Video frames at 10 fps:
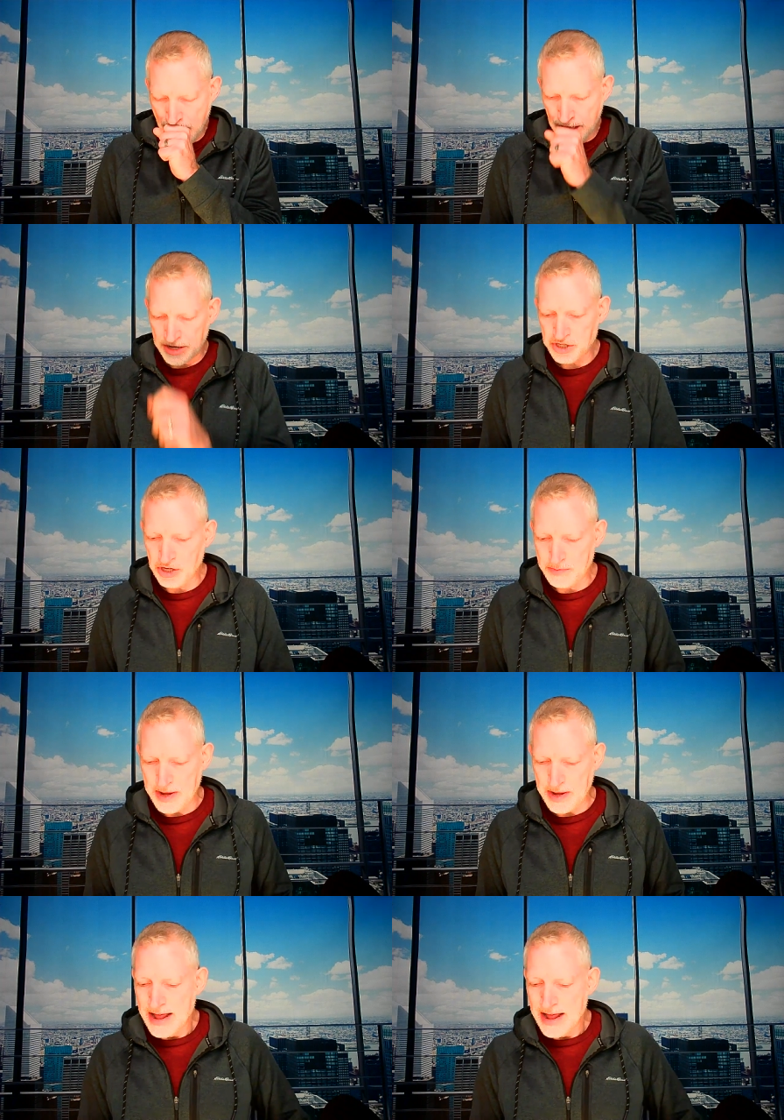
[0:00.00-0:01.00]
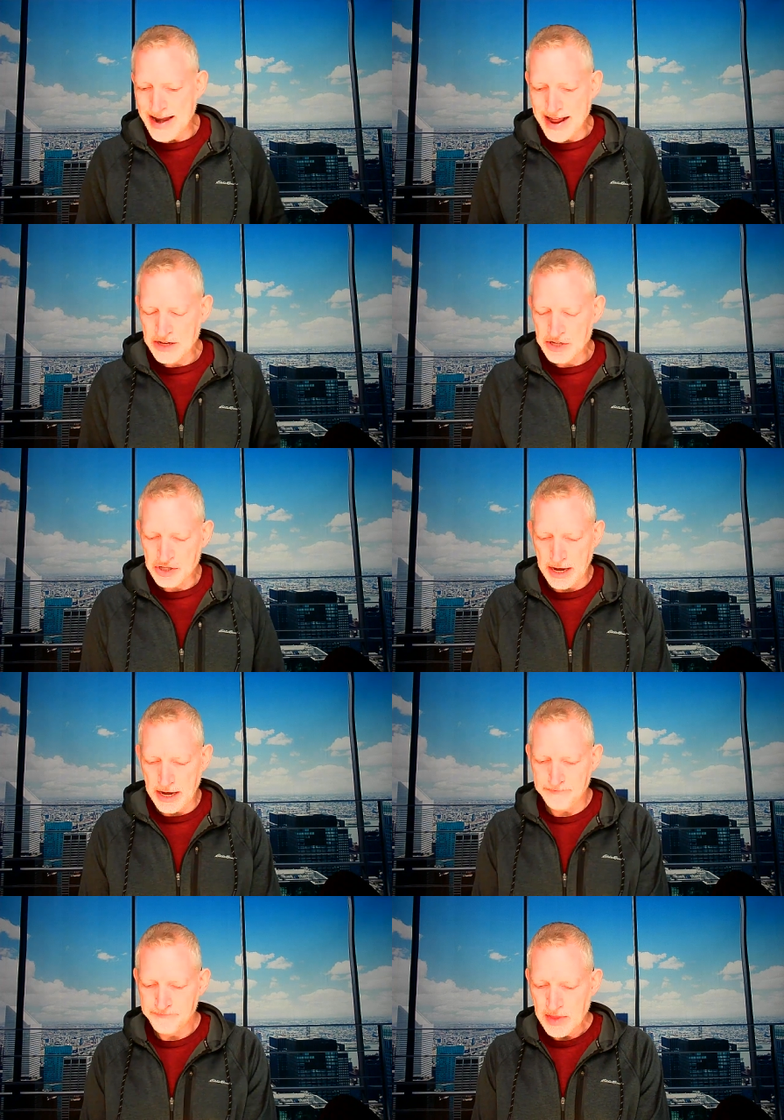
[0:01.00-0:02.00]
excuse me, next
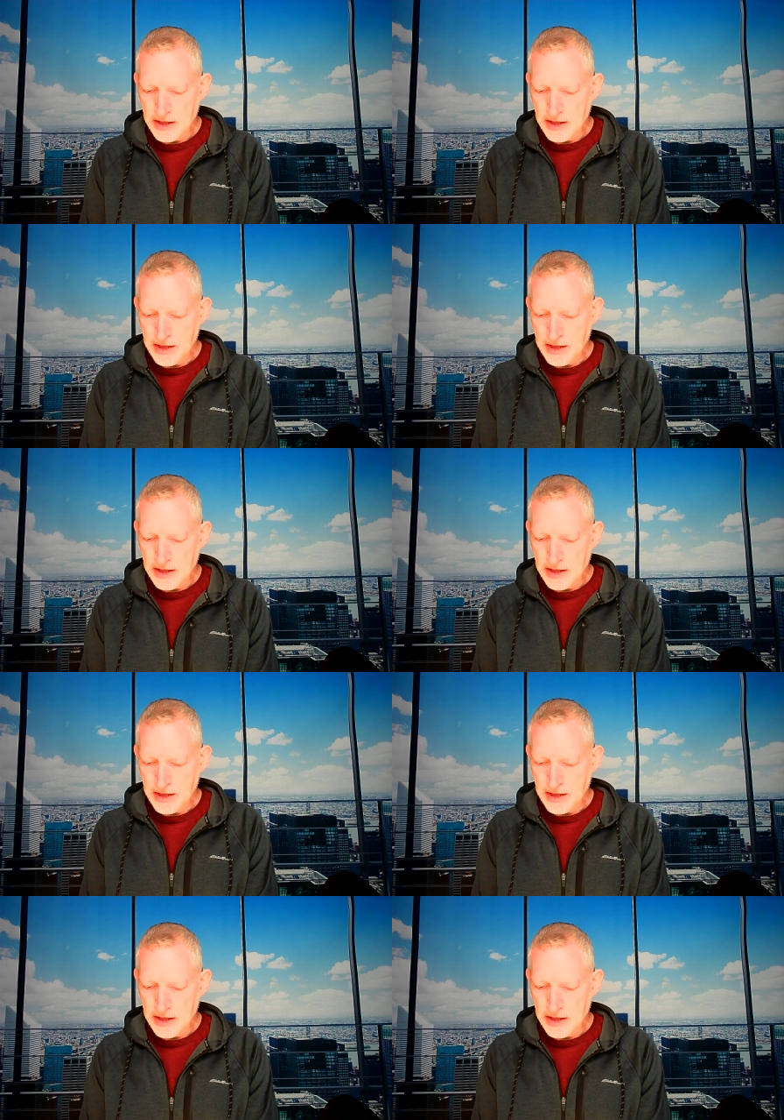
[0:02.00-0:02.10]
time.